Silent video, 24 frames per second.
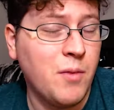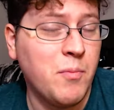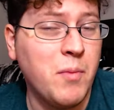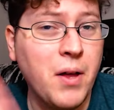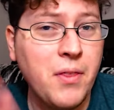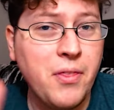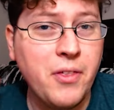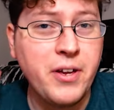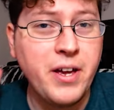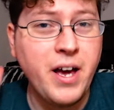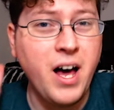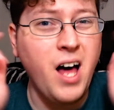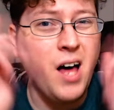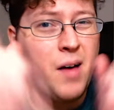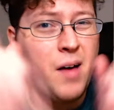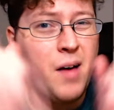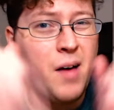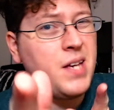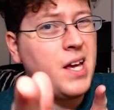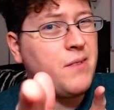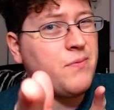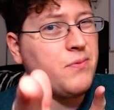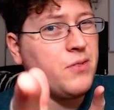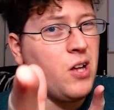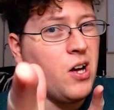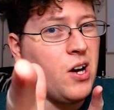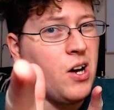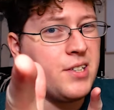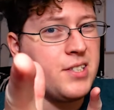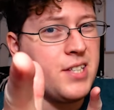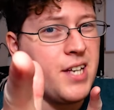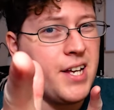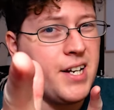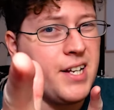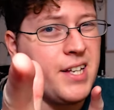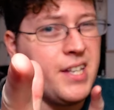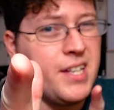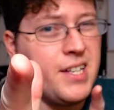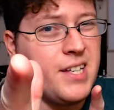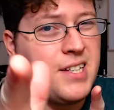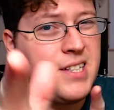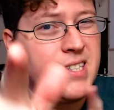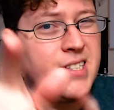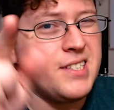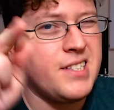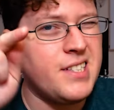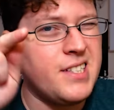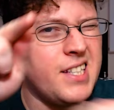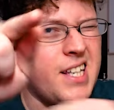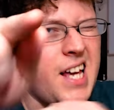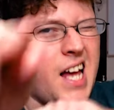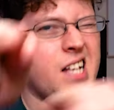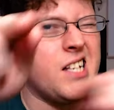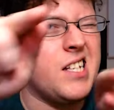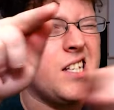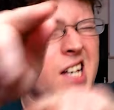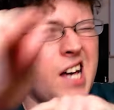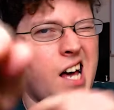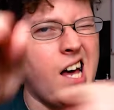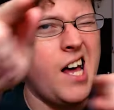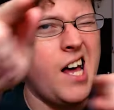monthly update vlogs, that is. Gotcha!